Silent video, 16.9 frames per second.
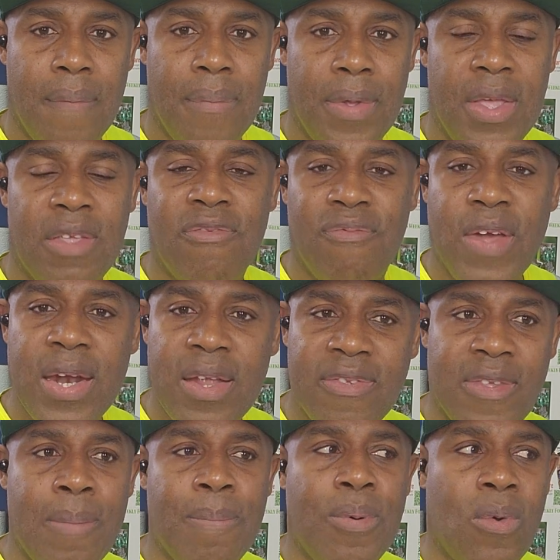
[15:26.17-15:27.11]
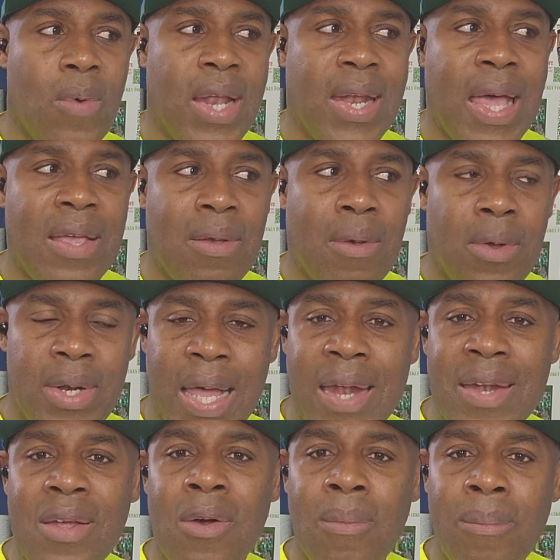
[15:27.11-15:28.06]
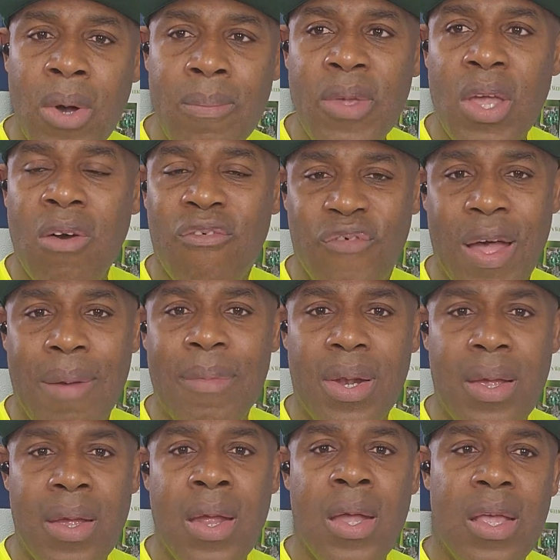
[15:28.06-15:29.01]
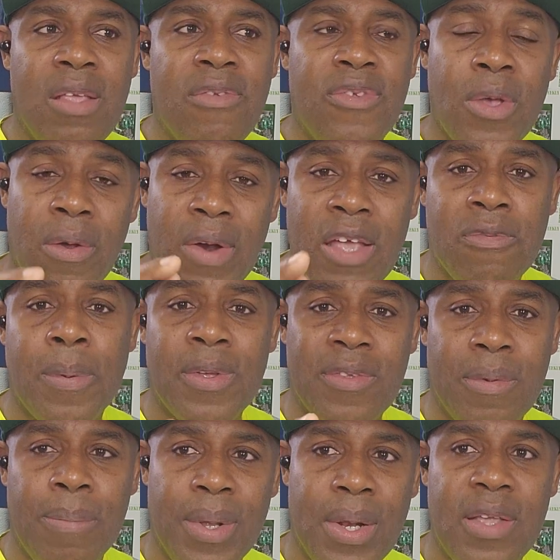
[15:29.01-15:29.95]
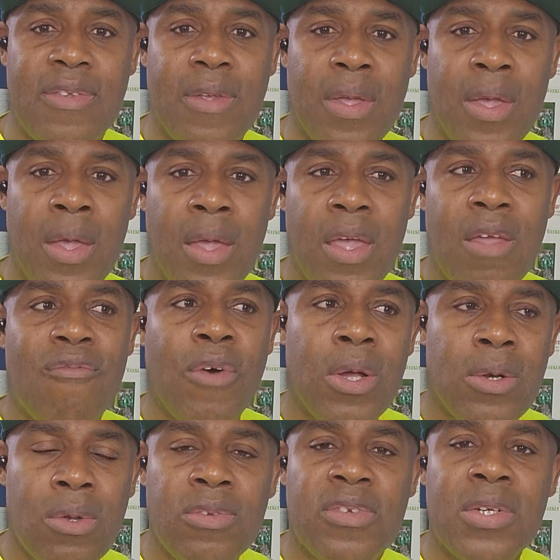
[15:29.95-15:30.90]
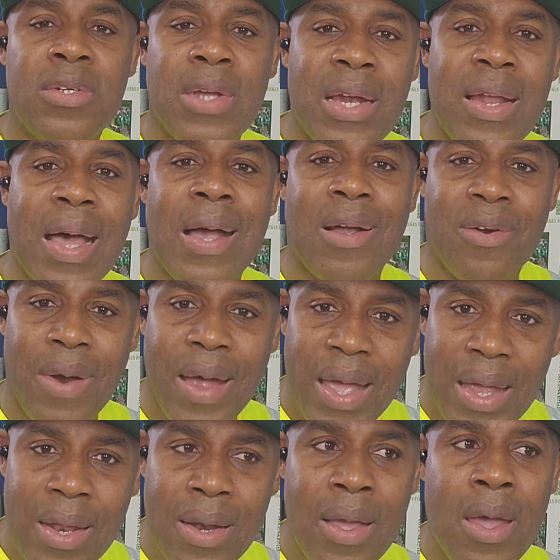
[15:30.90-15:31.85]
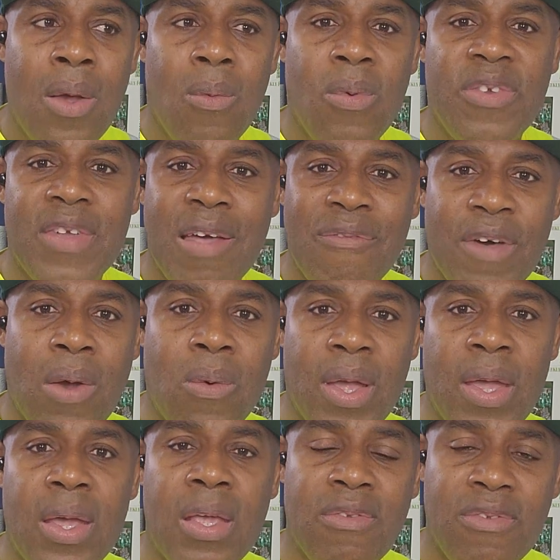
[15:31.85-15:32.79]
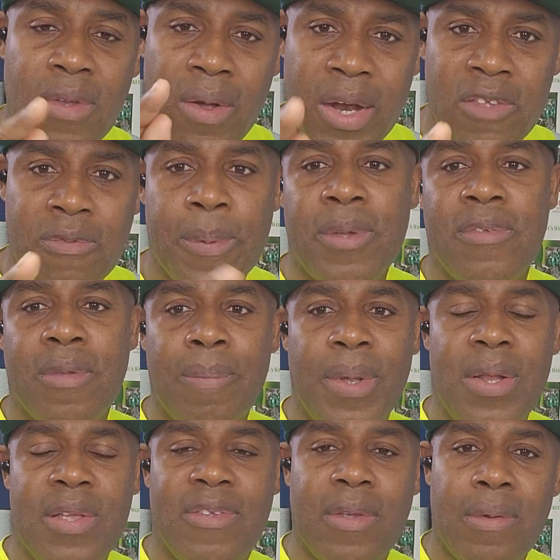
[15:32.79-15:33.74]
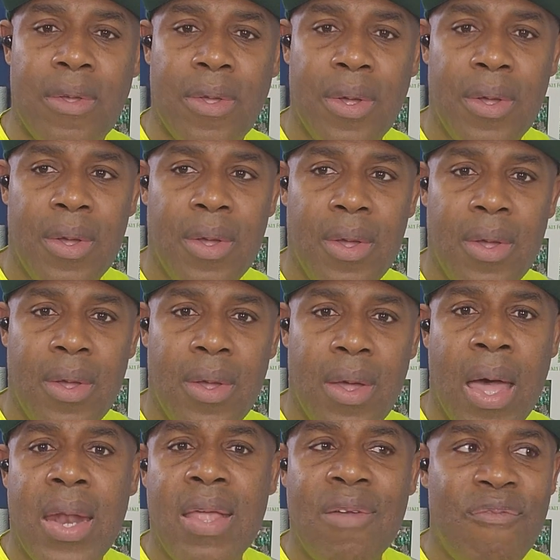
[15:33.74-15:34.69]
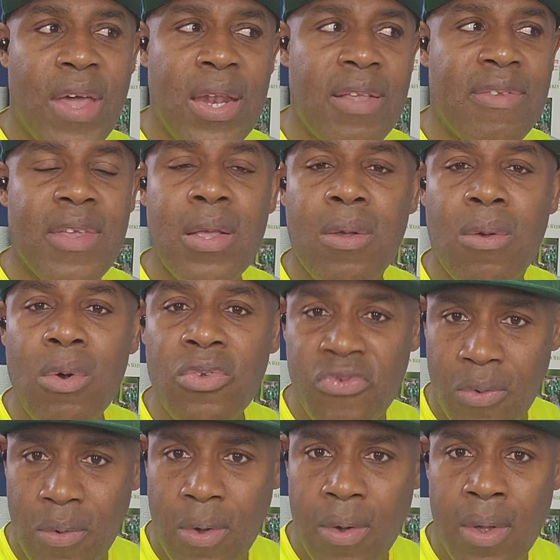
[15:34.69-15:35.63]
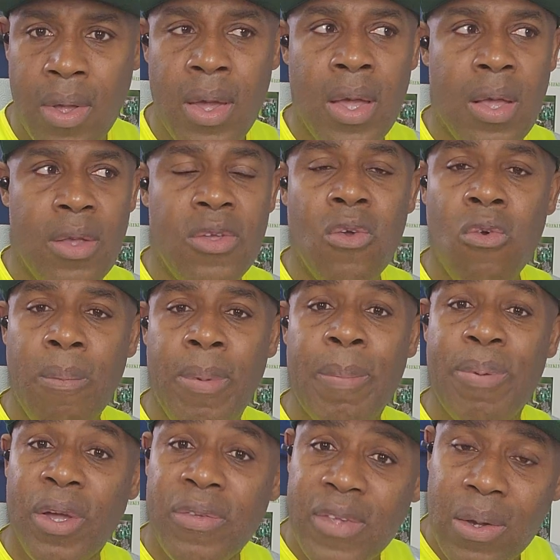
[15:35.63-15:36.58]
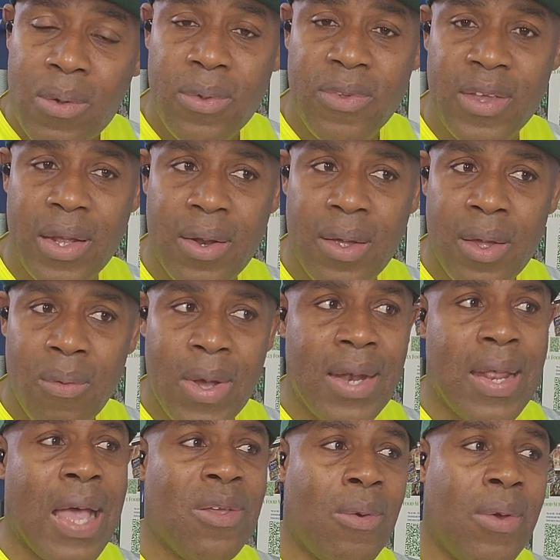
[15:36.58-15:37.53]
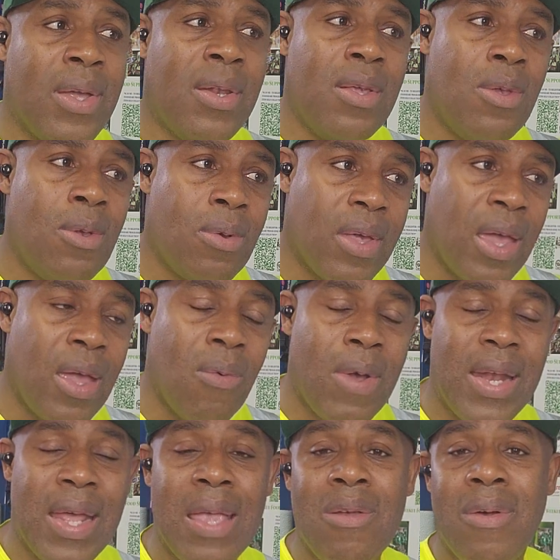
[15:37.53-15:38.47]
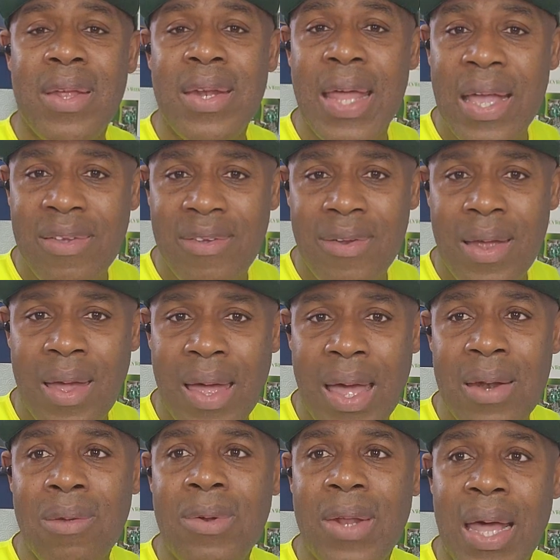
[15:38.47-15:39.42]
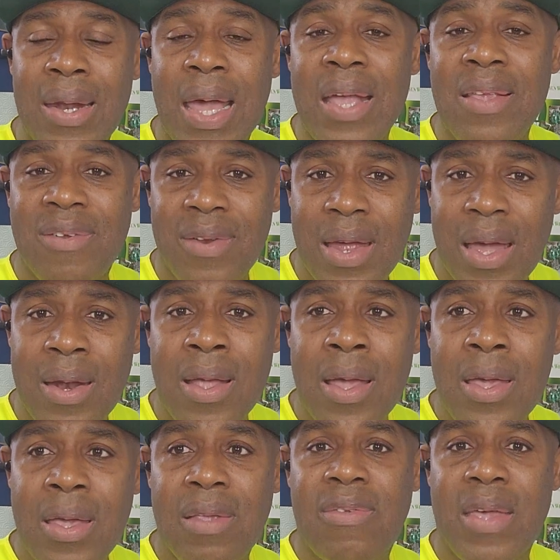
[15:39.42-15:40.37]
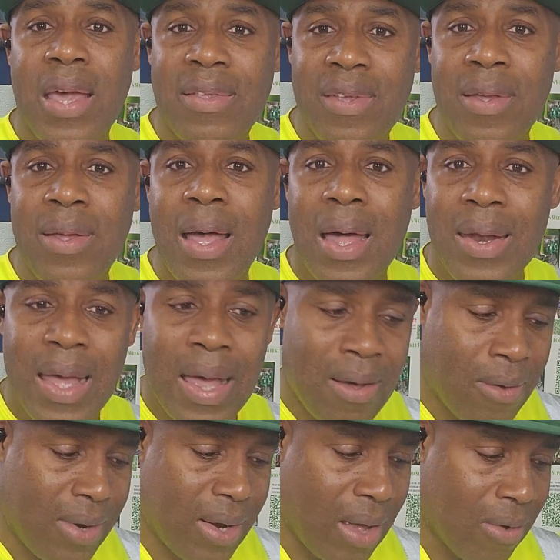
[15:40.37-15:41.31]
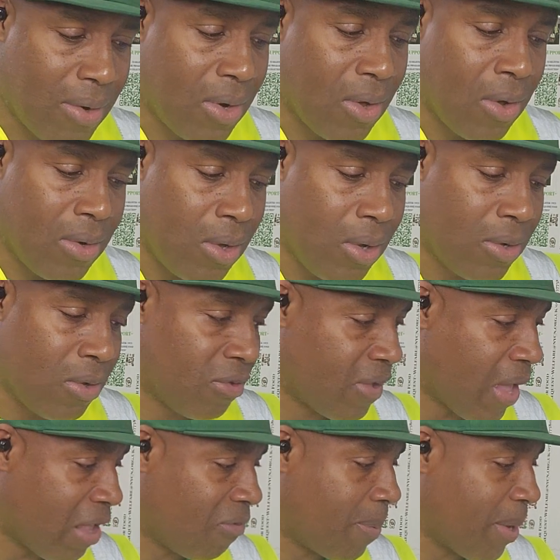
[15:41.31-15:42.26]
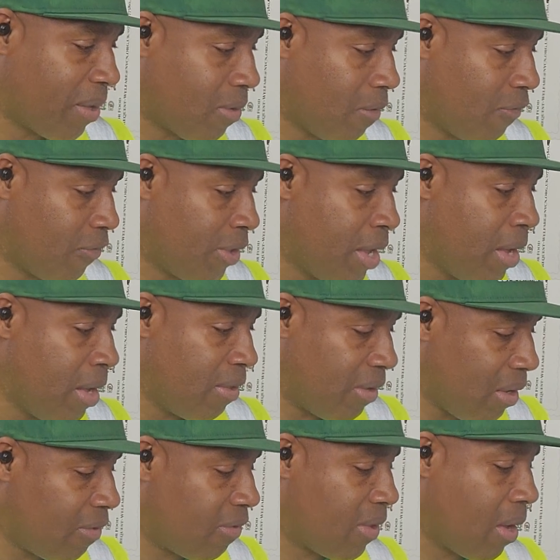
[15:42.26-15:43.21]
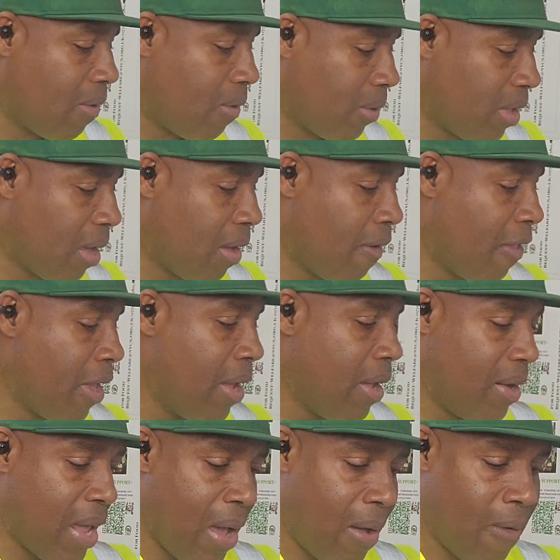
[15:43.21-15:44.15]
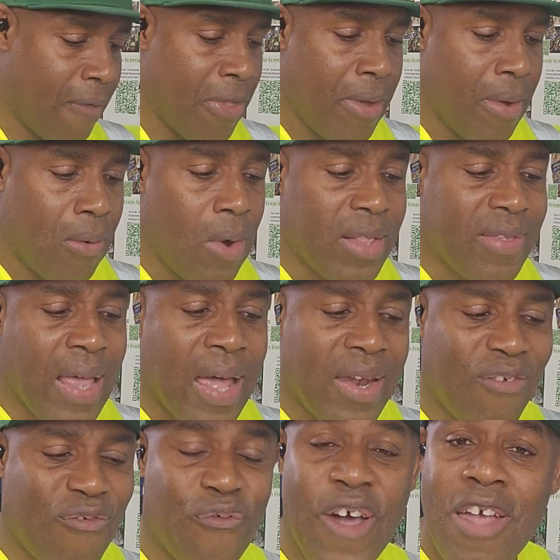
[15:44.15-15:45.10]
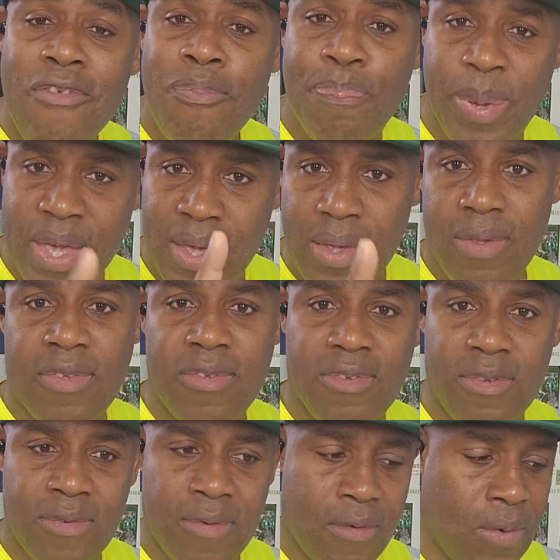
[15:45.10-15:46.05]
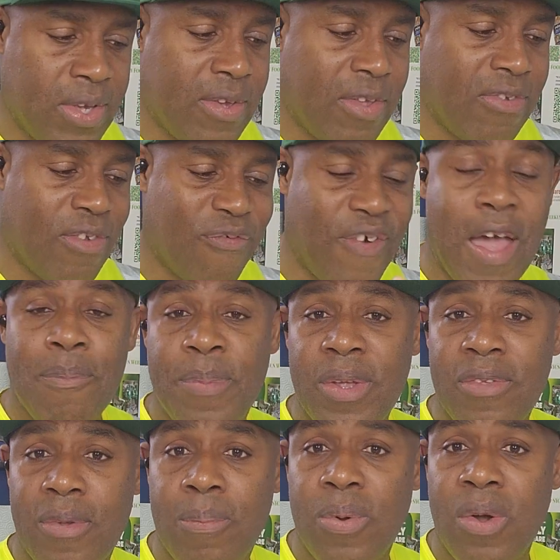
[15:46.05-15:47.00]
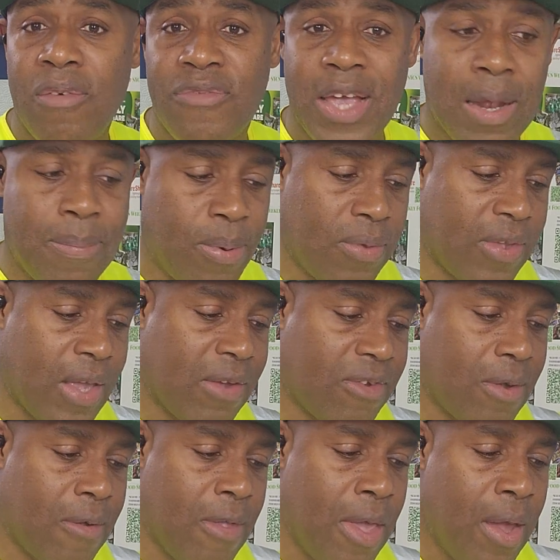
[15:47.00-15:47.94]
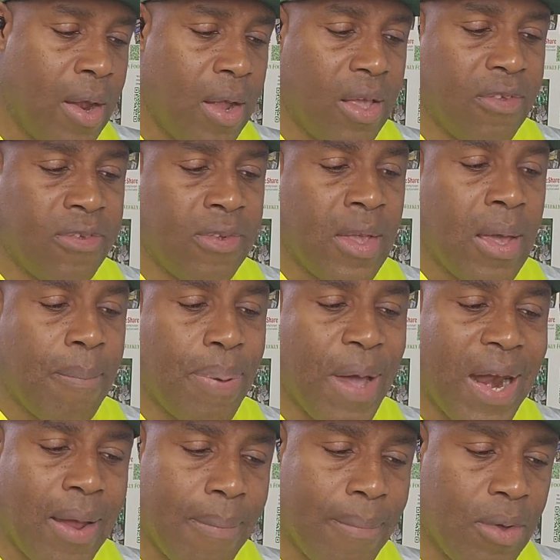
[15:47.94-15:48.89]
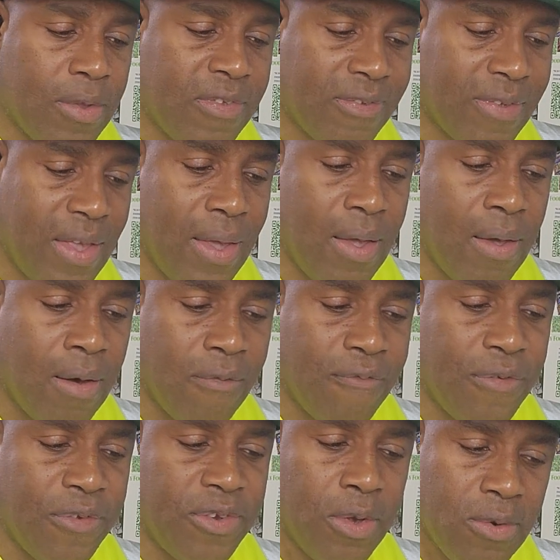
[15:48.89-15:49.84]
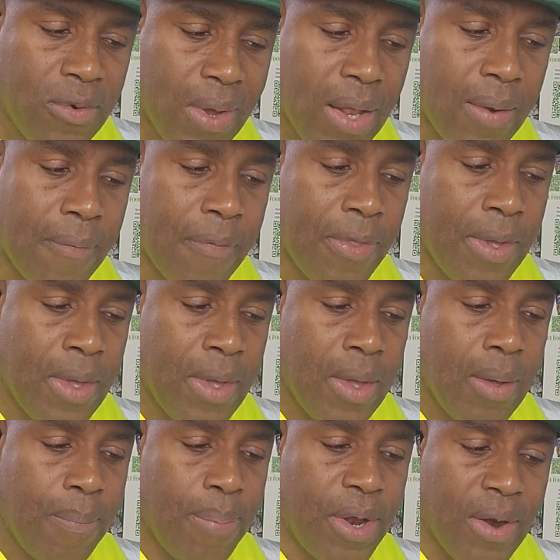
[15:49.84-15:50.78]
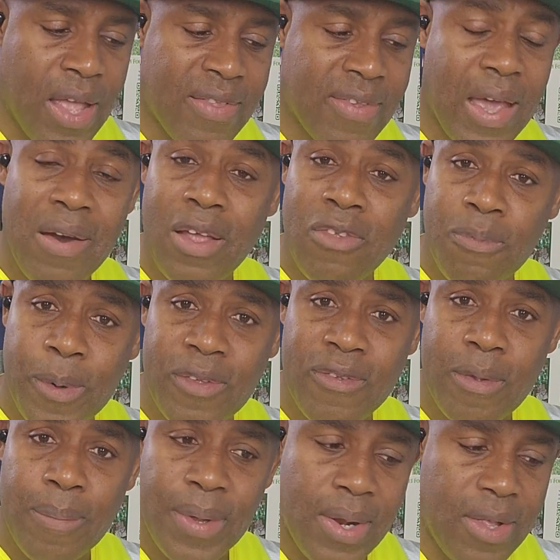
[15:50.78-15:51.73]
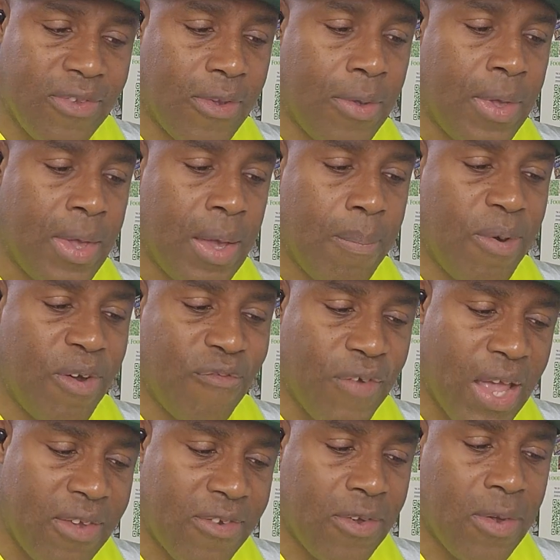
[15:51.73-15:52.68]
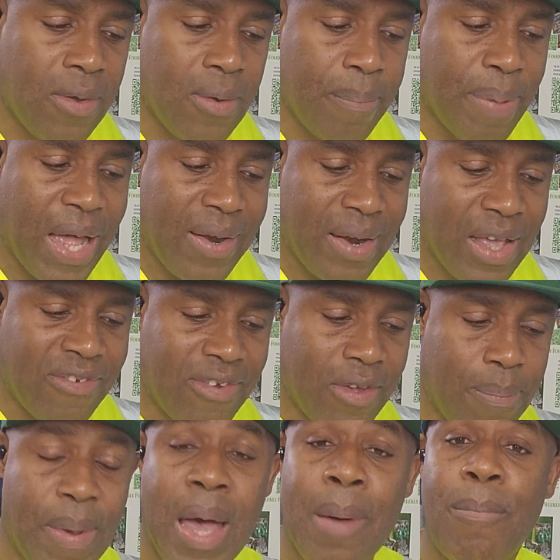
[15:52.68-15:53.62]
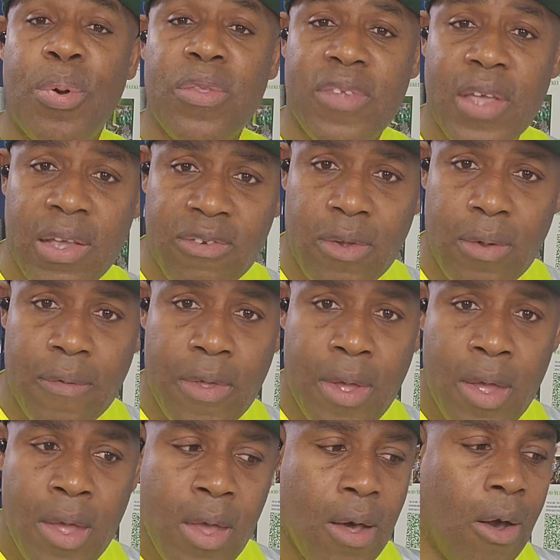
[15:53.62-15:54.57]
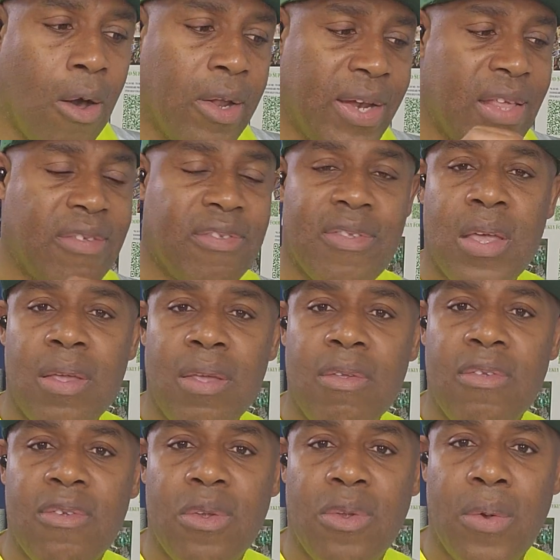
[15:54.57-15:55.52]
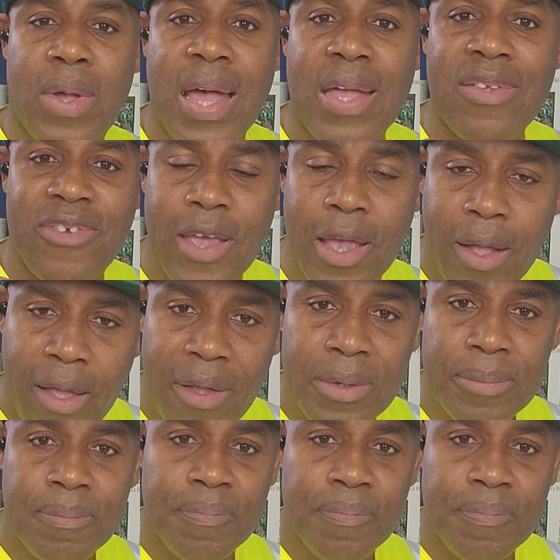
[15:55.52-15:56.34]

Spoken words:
It's very simple. Whether you're daddy or mommy or family, is your responsibility. If all those children are crying, whichever way, is your responsibility. And if anything goes wrong, you will be prosecuted, whether you're in the UK, whether you're in Nigeria. I know that Nigerian is getting harder on all those aspects of things now. Okay. Now, what are the 5 P's, which is the 5 principles of child protection? Is paramountcy of children, parental responsibility, prevention, partnership, and protection. All these things you can check.